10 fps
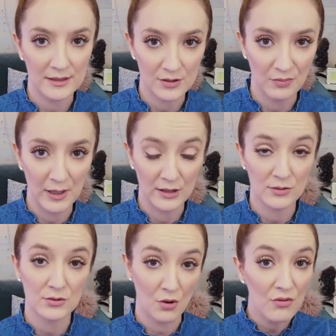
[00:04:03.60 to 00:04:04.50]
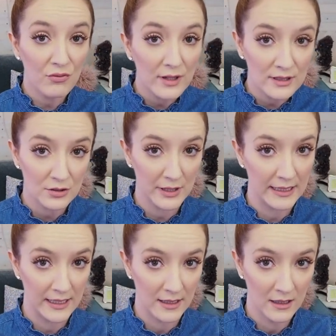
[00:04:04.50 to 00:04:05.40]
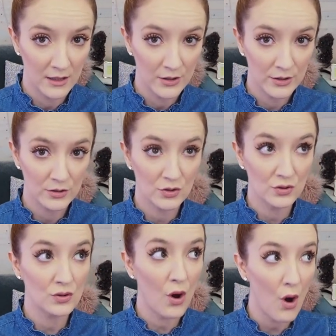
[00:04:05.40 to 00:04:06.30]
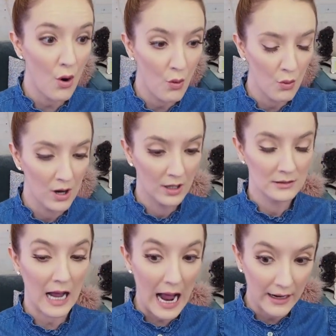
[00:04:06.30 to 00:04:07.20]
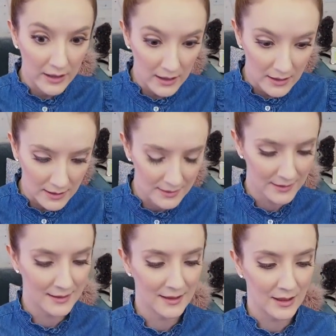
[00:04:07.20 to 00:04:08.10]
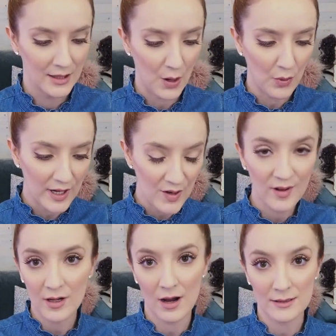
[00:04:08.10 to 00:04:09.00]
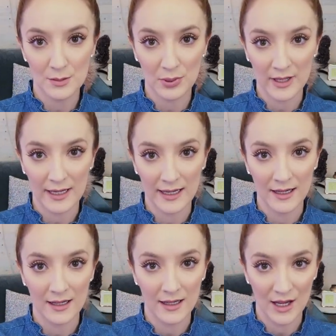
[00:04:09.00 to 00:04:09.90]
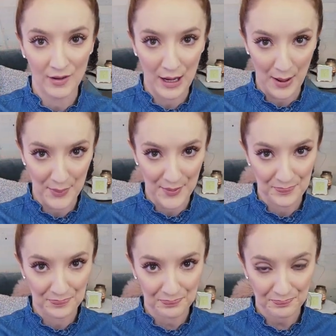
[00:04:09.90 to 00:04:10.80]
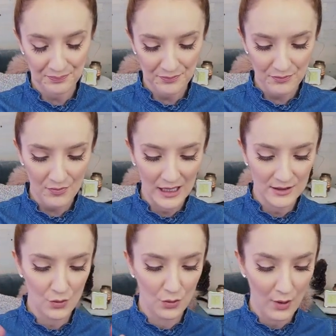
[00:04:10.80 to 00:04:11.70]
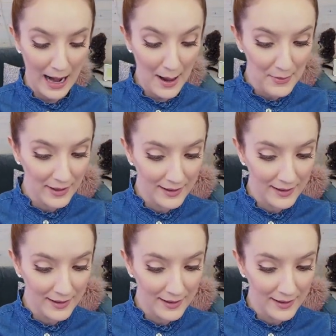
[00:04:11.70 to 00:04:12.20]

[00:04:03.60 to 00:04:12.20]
of being so frustrated, so tired that we're even contemplating giving up. So grab